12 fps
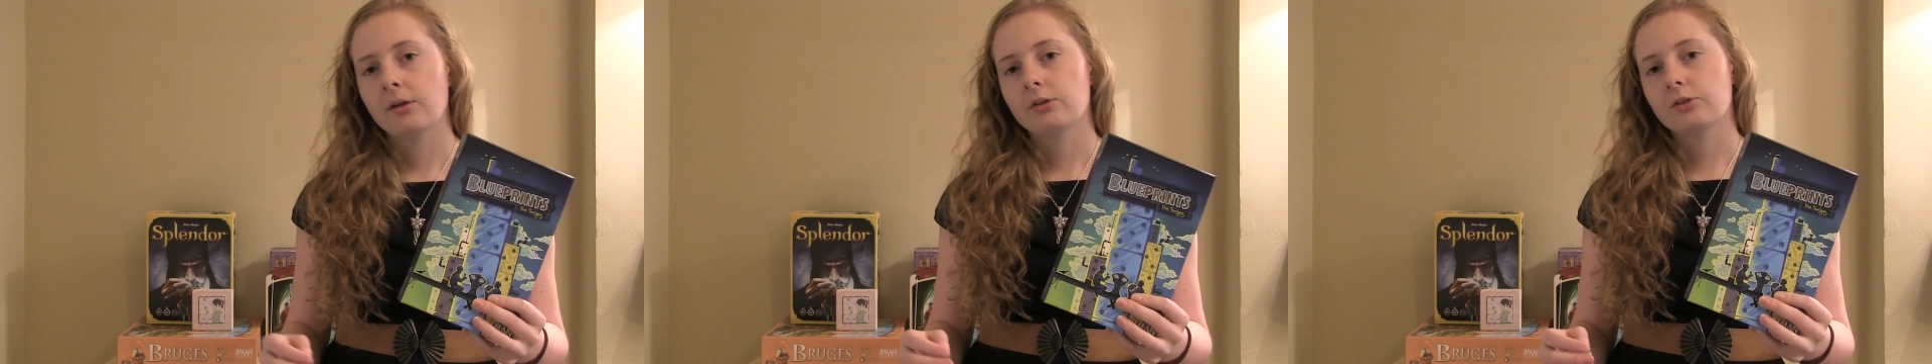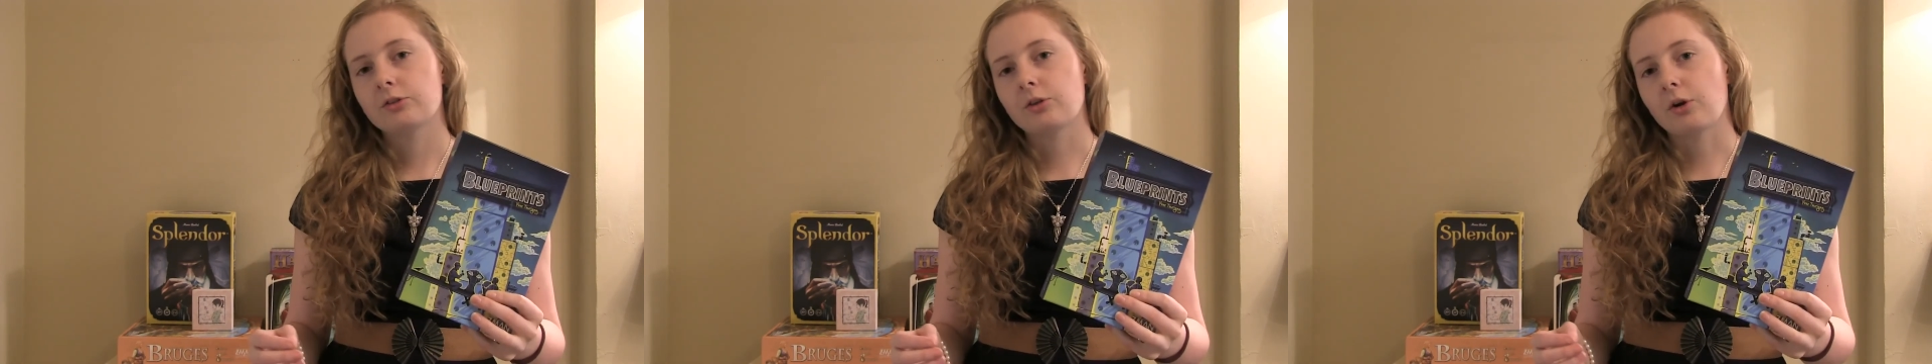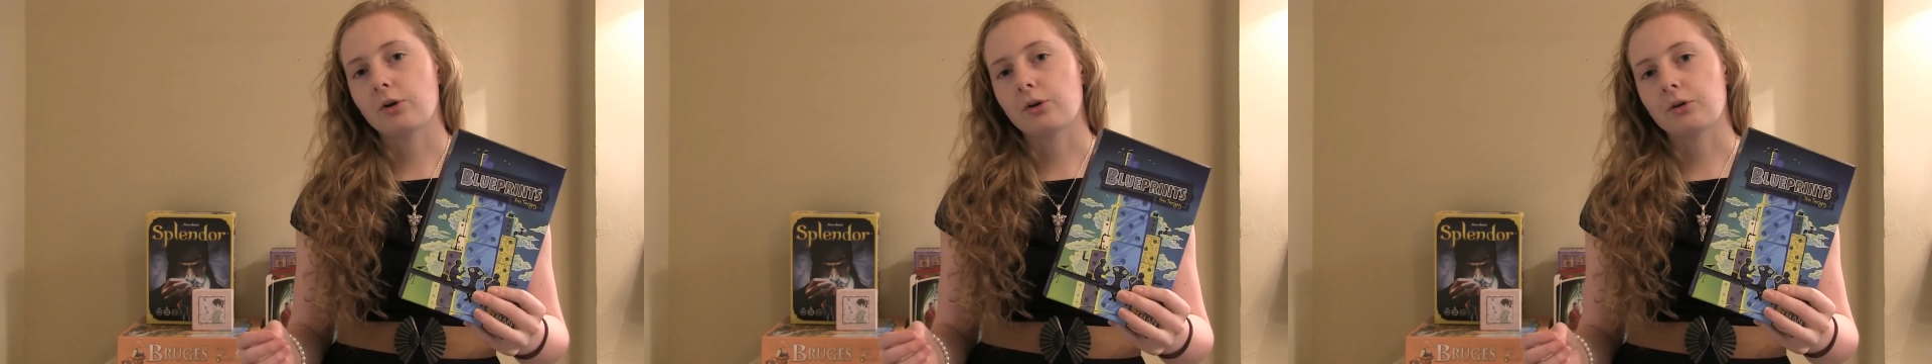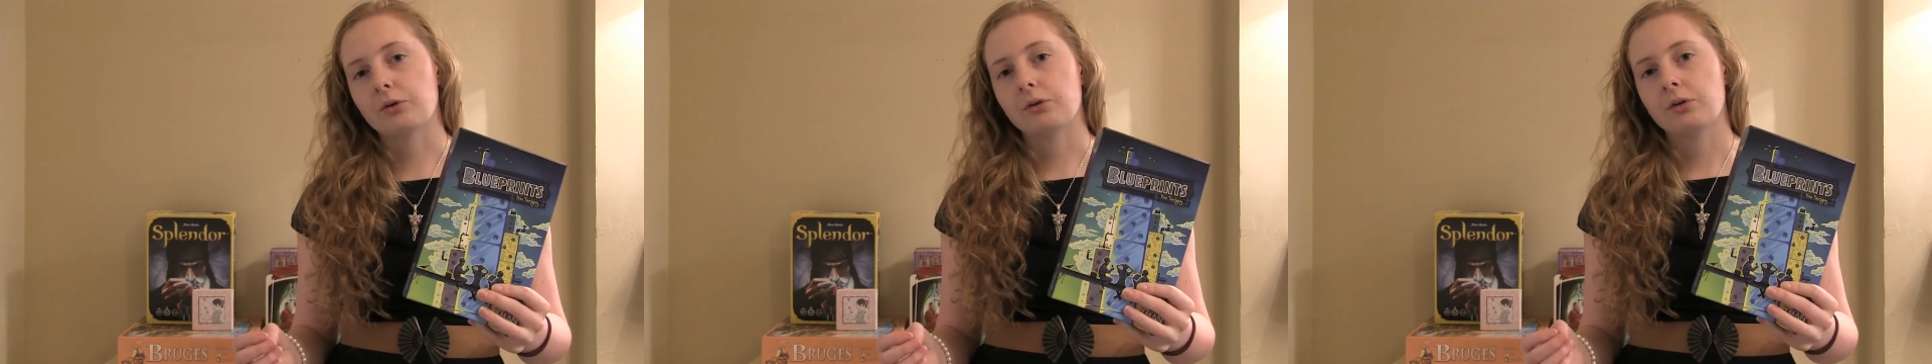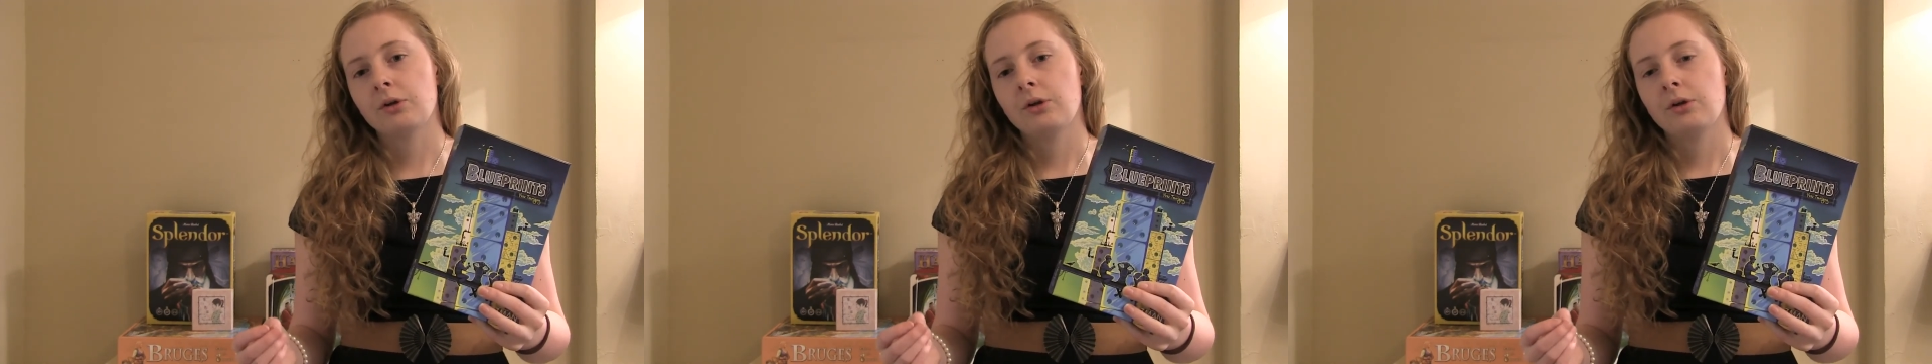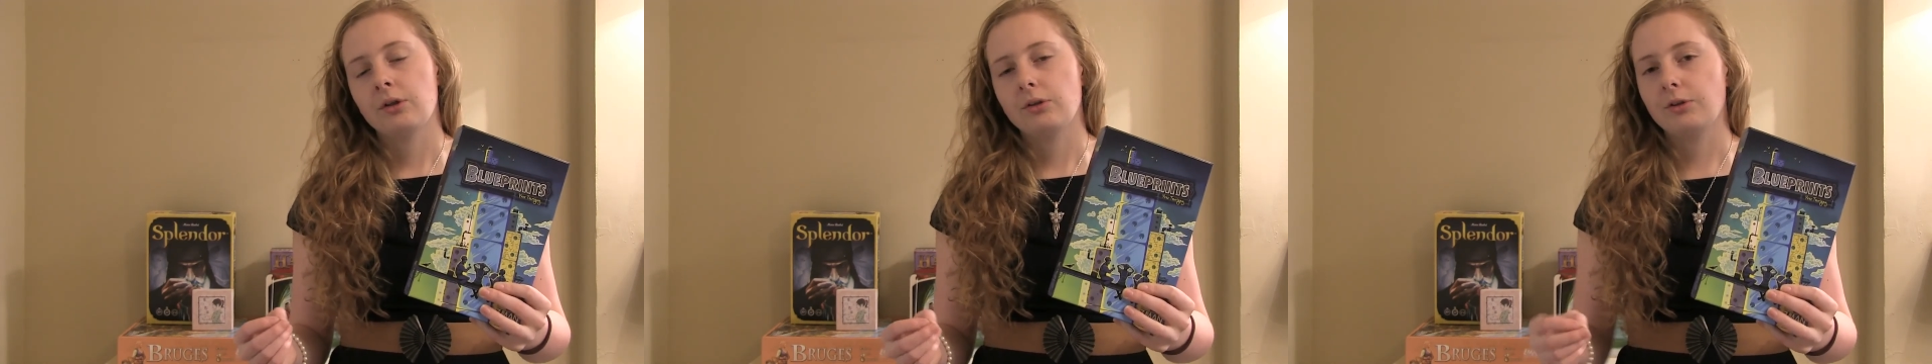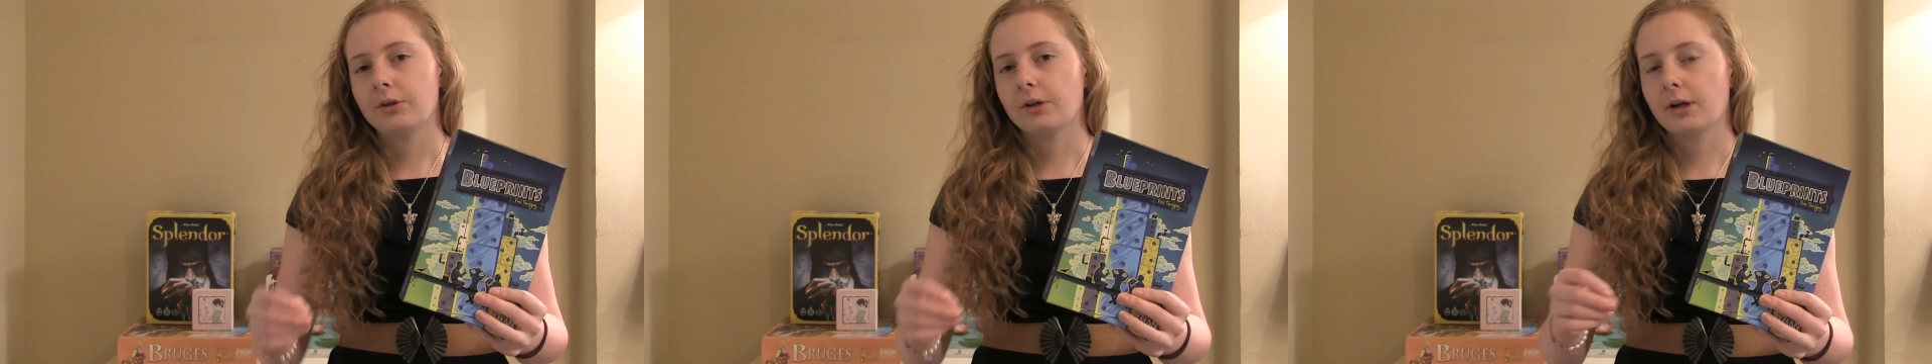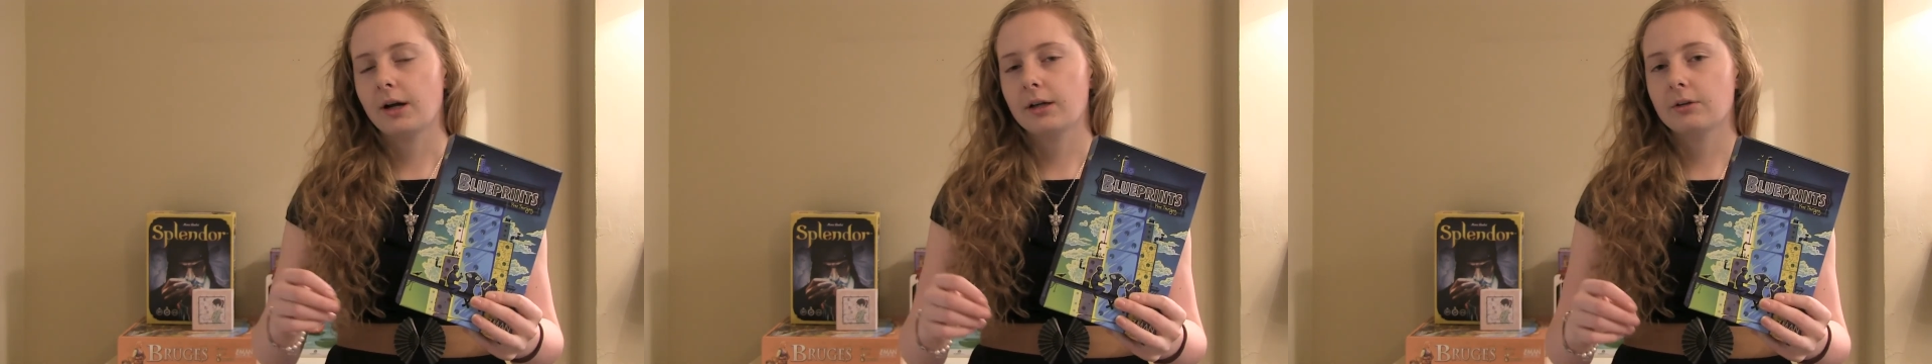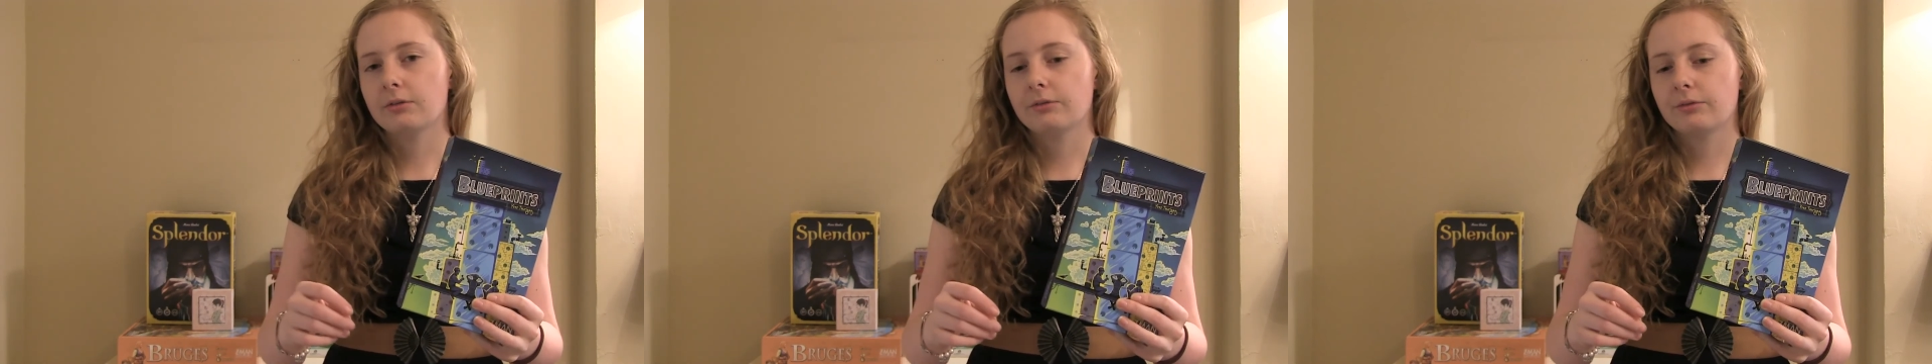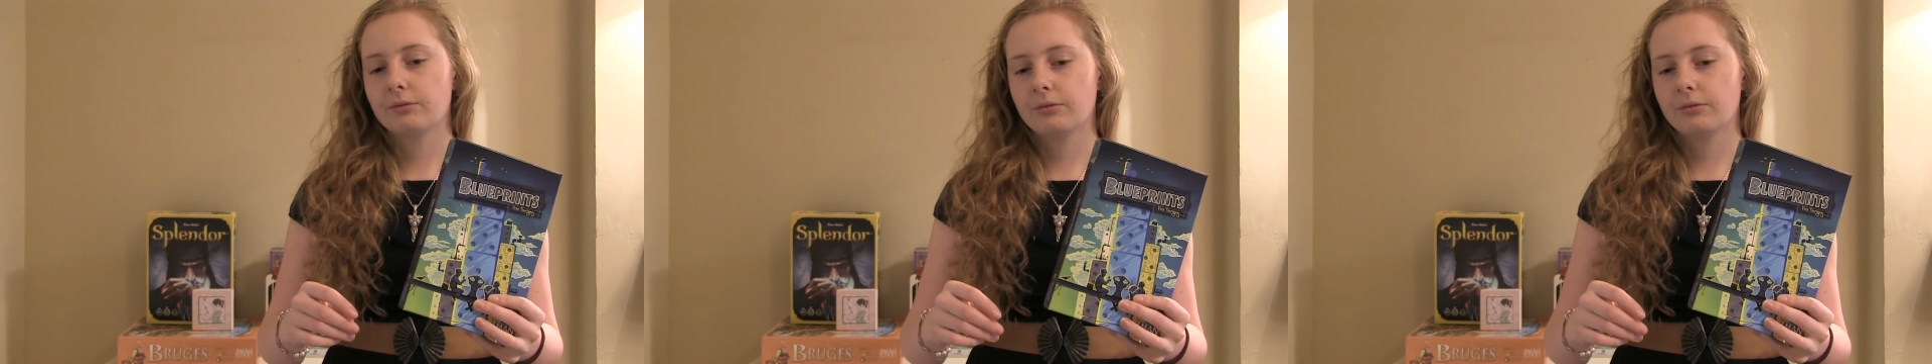So you can kind of